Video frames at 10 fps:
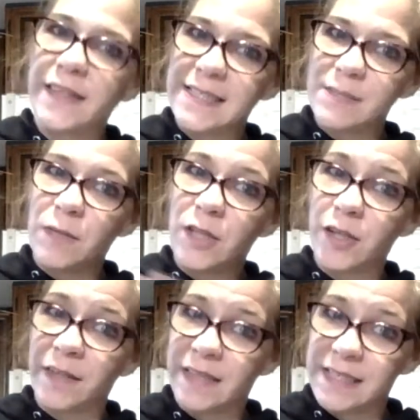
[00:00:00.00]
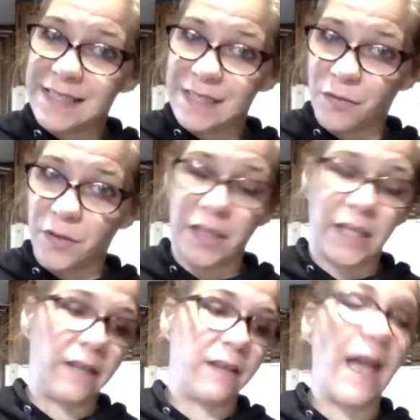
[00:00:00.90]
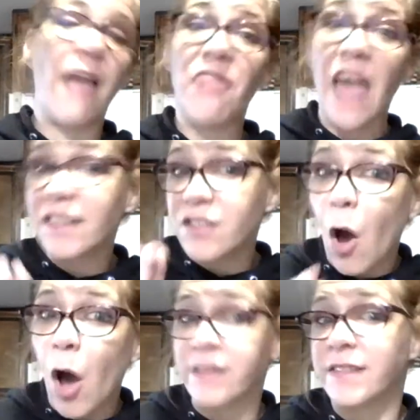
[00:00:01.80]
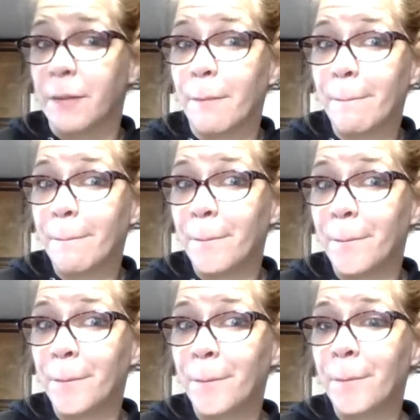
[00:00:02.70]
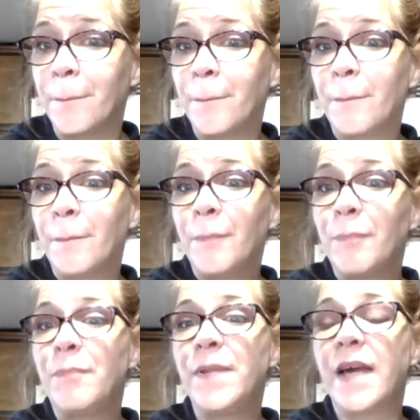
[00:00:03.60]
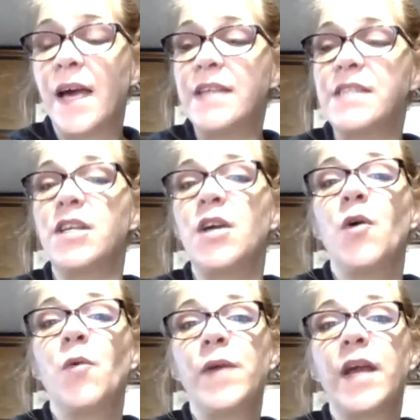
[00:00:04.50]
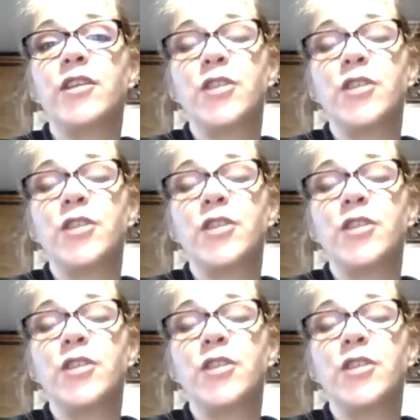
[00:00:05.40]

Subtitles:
things differently. And that's awesome, because we are